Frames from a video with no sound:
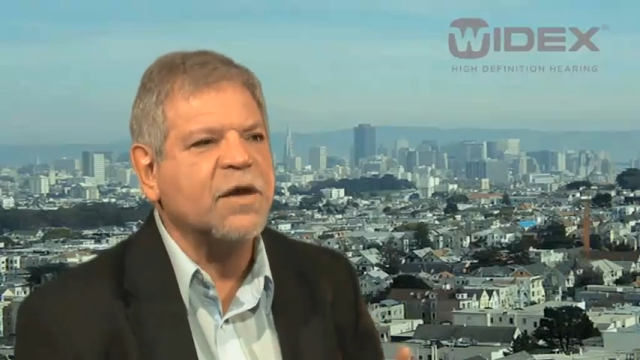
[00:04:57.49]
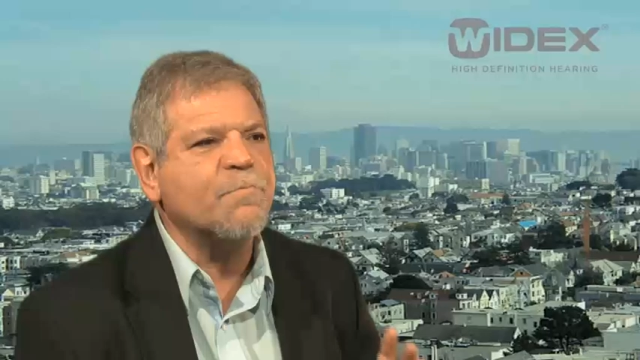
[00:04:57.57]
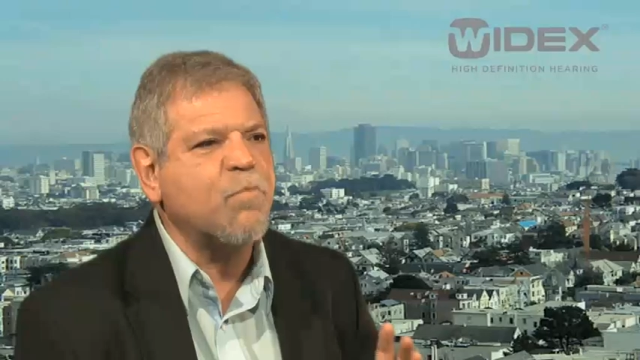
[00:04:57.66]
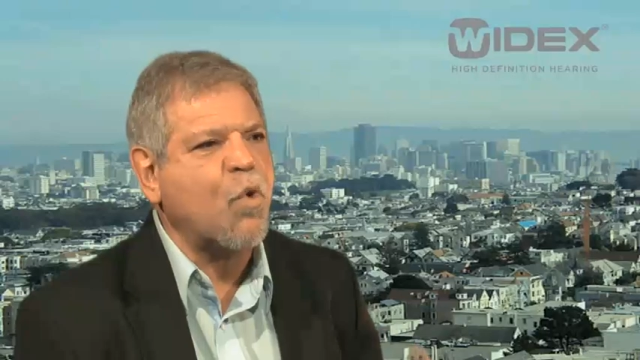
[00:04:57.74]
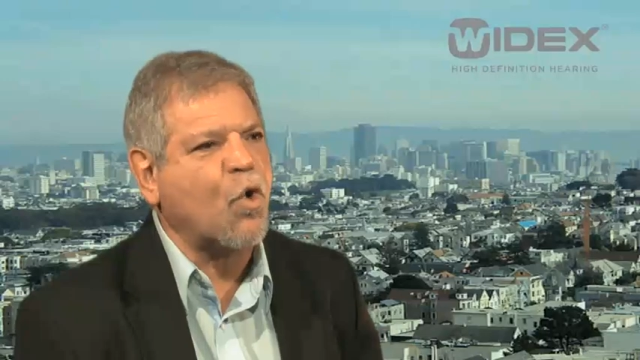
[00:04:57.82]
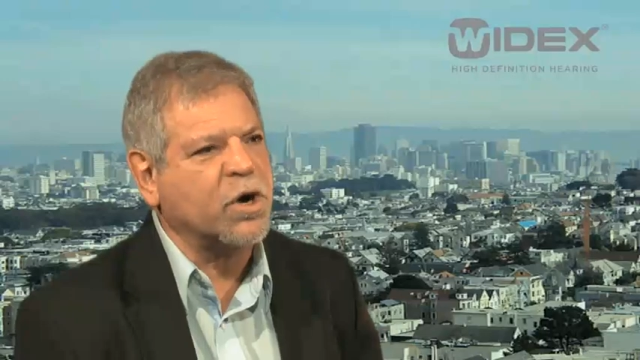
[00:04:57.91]

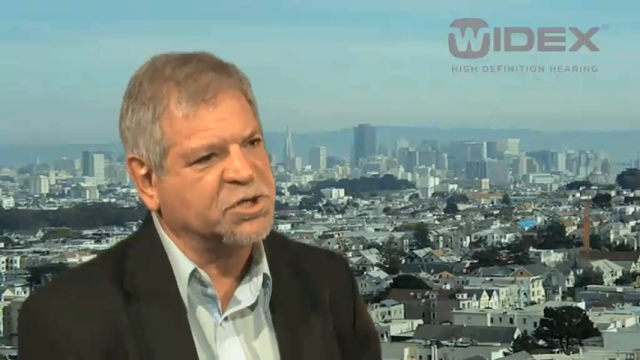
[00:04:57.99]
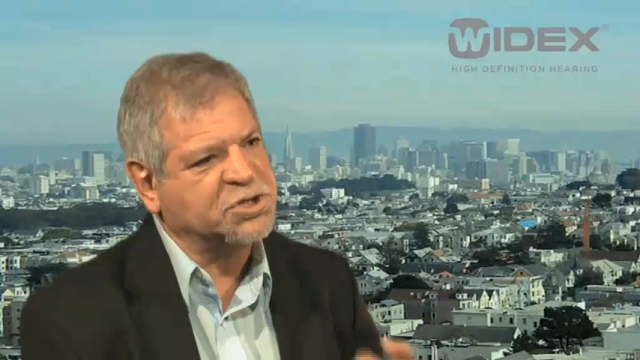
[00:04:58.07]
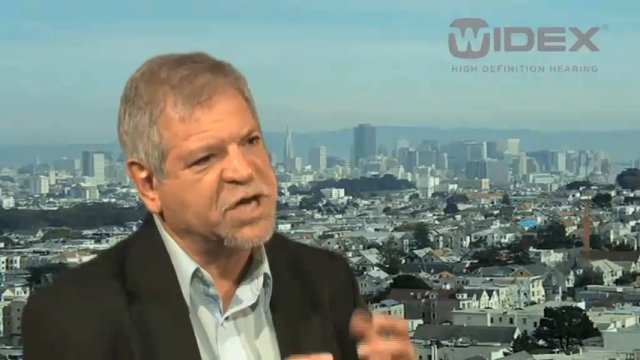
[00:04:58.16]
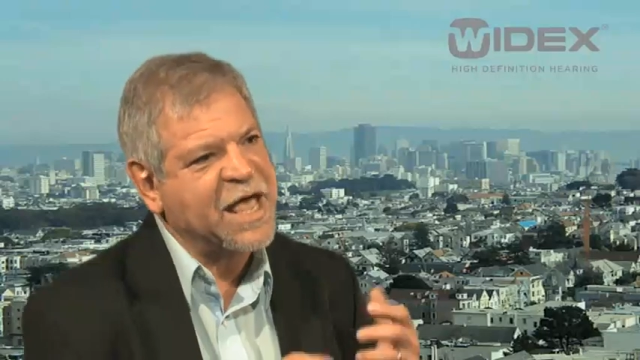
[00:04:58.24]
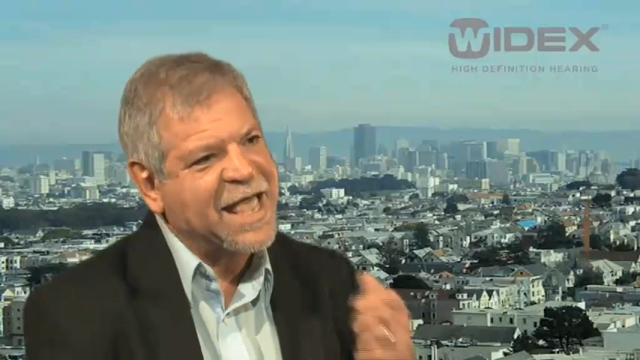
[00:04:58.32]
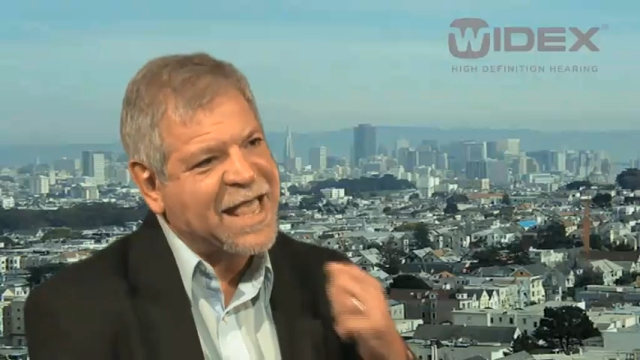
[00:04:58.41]

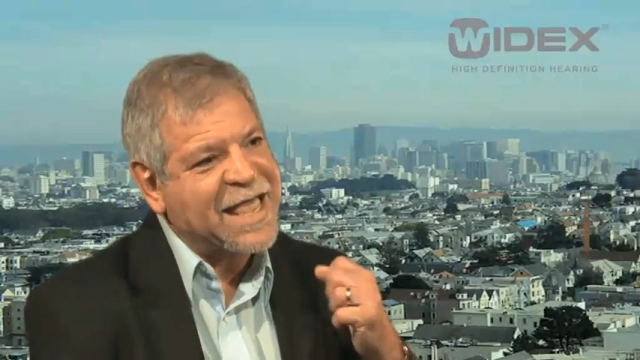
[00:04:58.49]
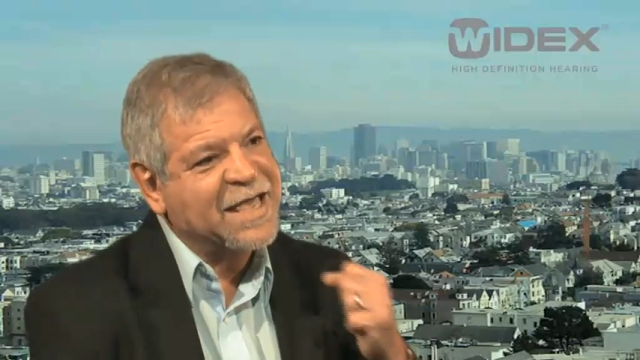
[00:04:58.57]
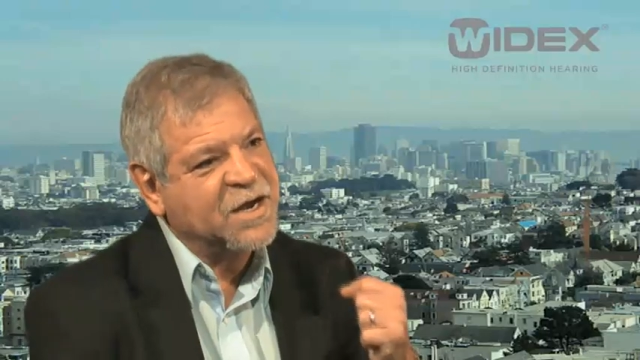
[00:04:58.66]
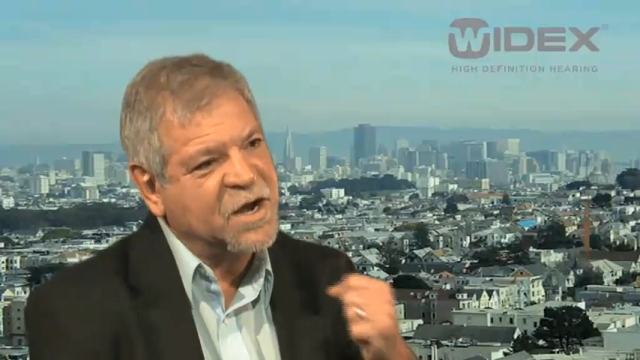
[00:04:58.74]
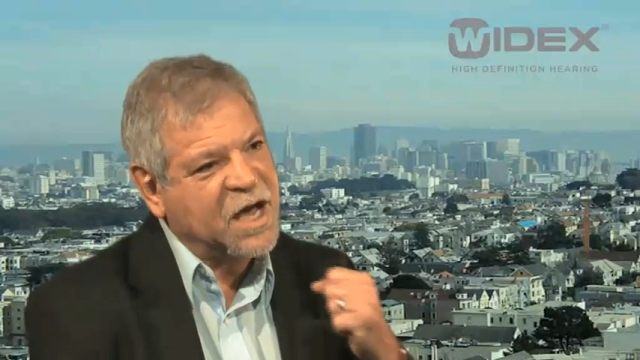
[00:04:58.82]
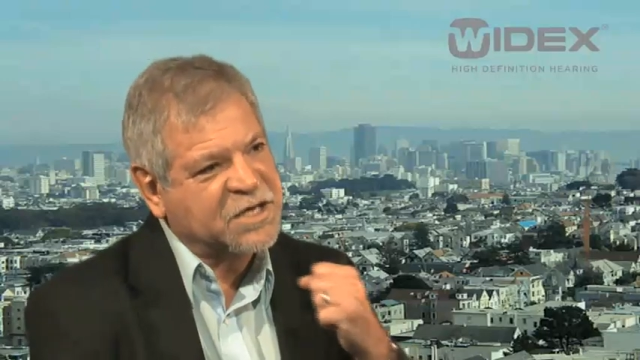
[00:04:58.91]
important
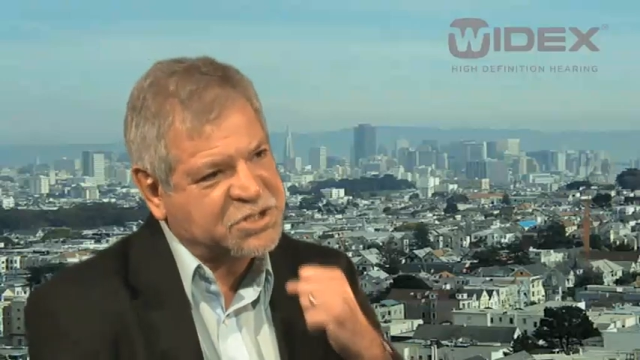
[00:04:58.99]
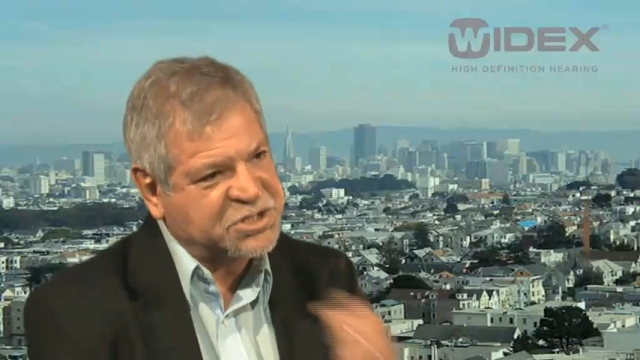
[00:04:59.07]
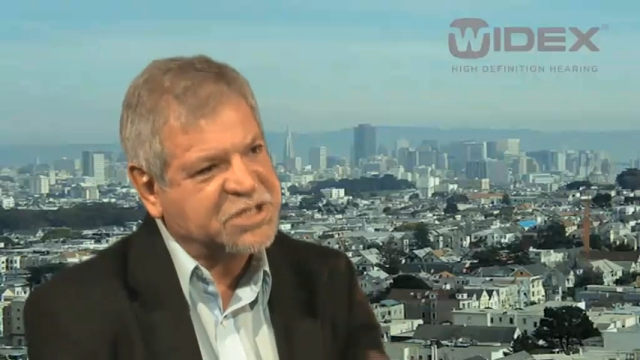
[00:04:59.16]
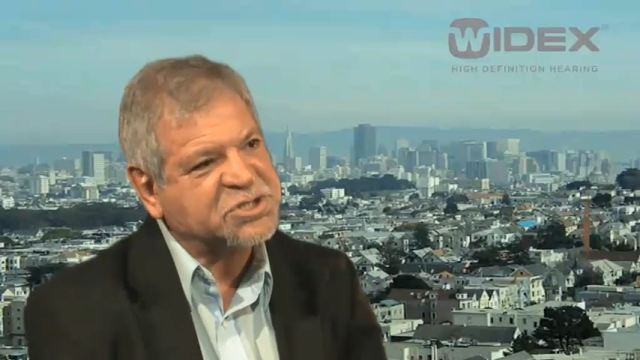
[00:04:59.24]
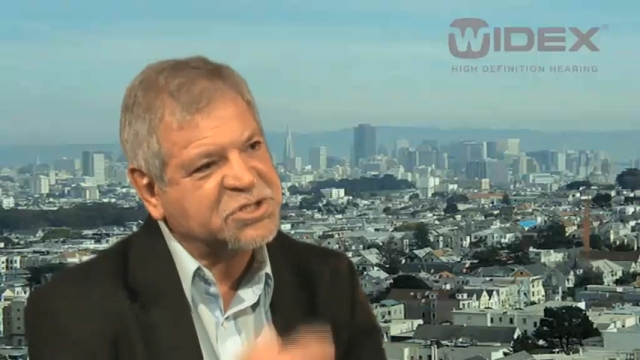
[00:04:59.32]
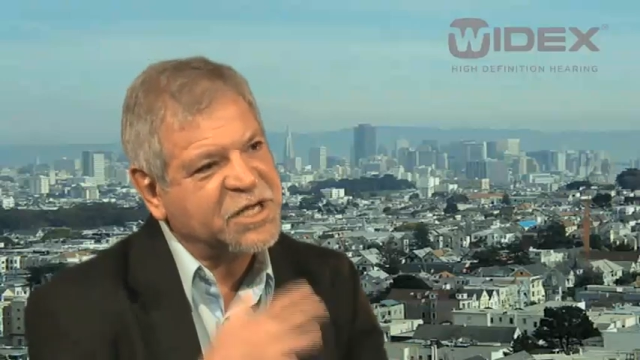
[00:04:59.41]
in
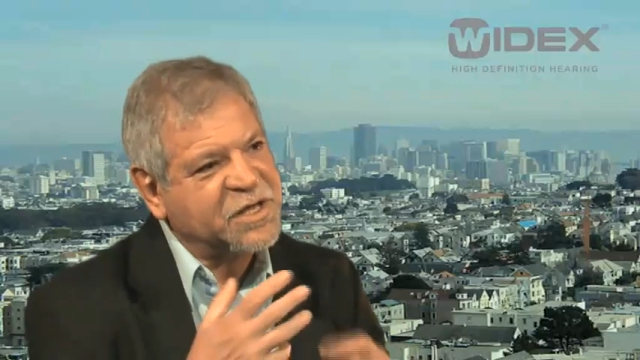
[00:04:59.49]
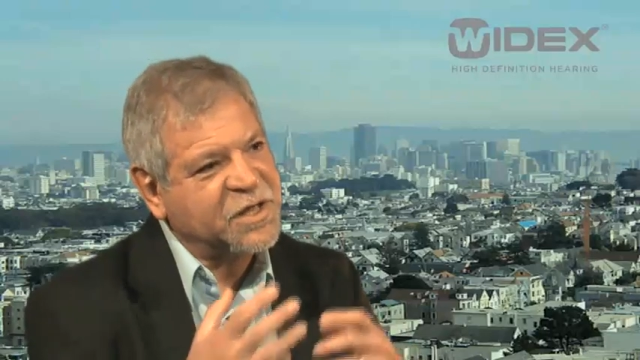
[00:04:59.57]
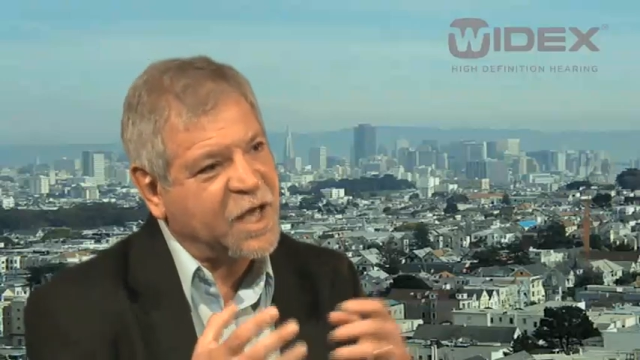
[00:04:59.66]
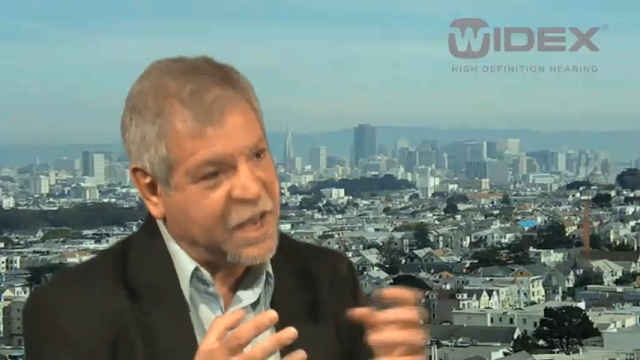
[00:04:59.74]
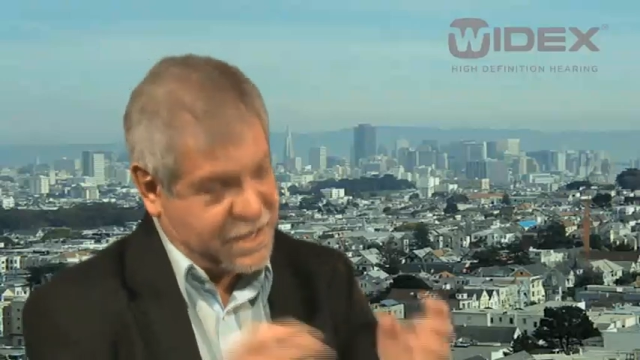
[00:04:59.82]
assisting,